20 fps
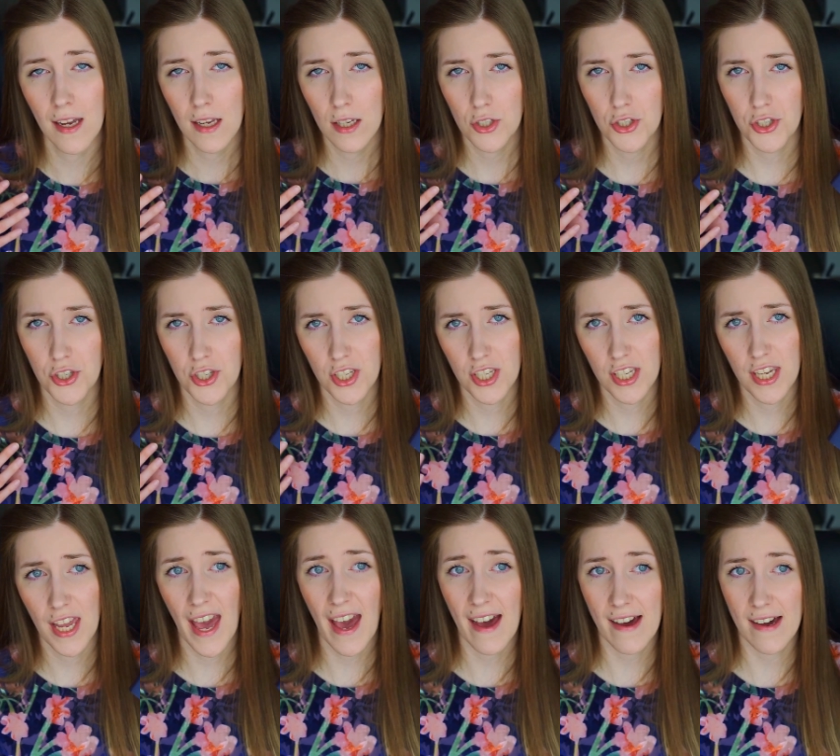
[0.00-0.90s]
She
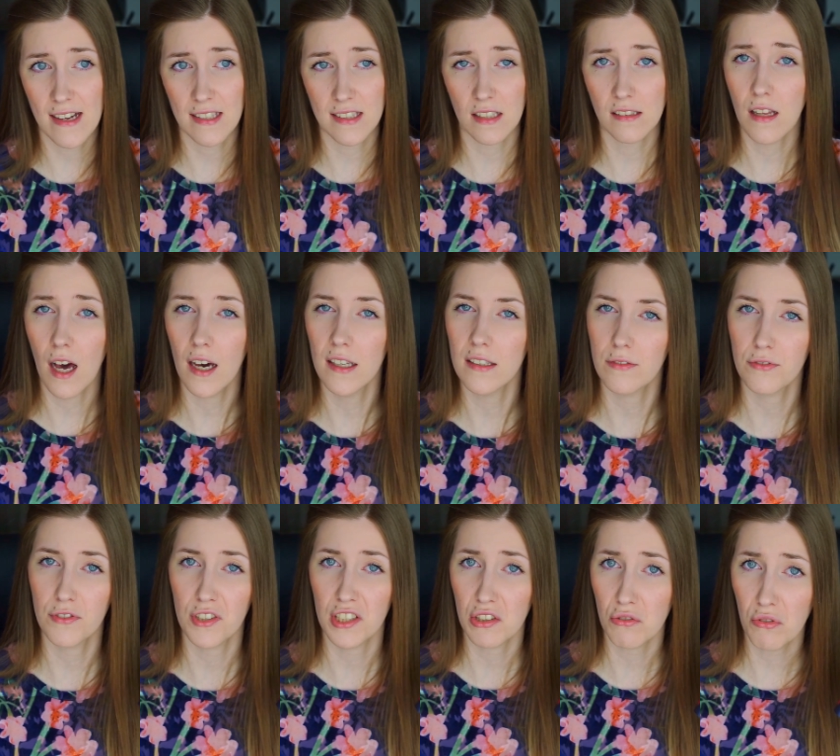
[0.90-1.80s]
has a lot of
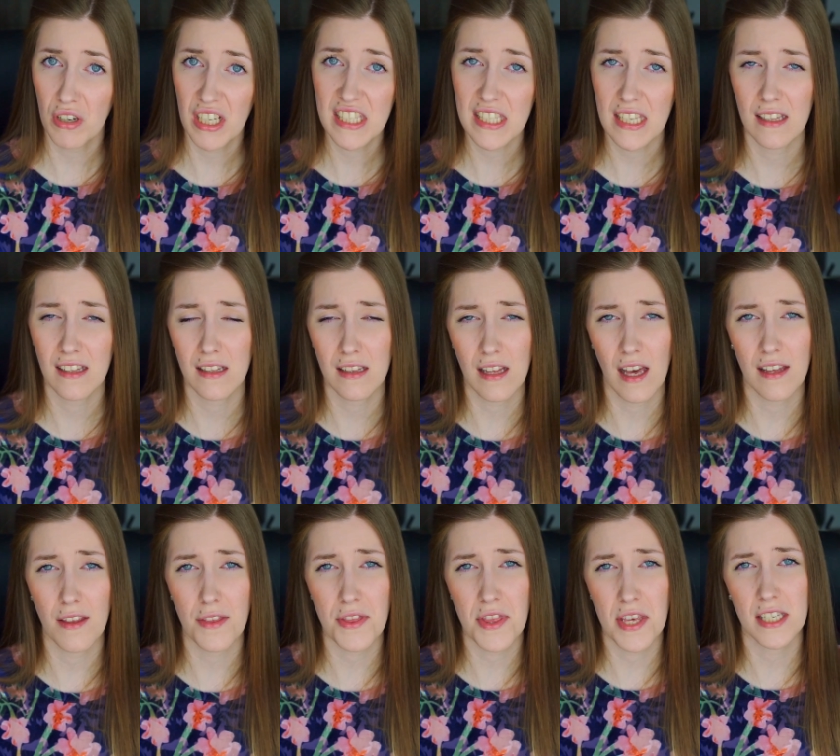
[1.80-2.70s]
regrets and a
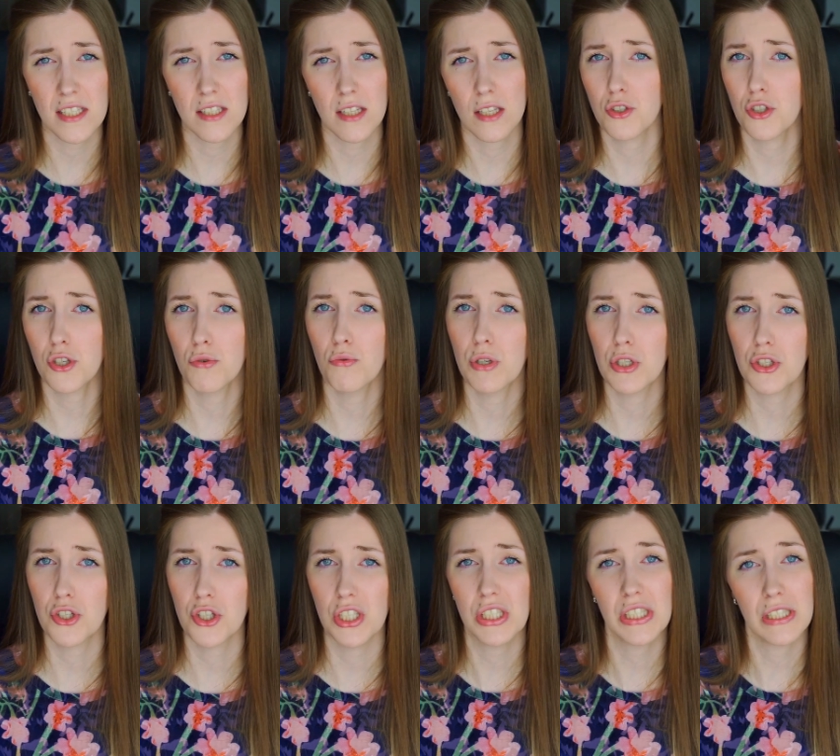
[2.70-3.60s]
lot of things that she
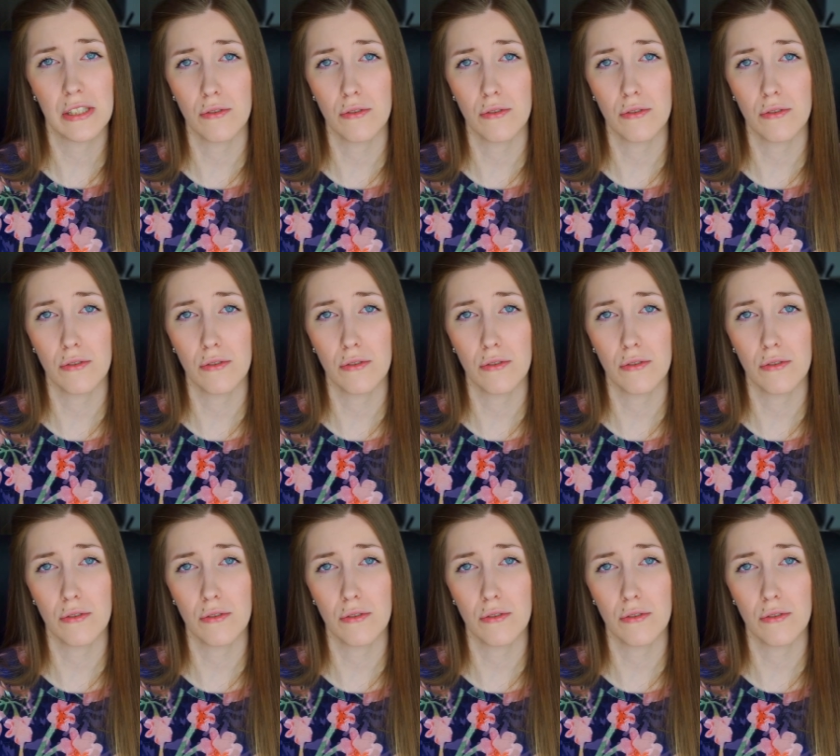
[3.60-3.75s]
wishes